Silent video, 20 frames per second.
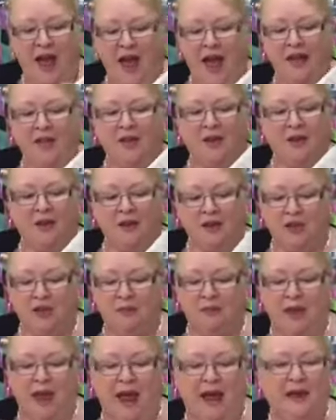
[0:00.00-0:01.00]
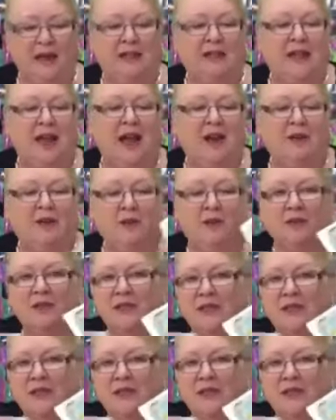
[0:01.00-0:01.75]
and the cushion patterns are all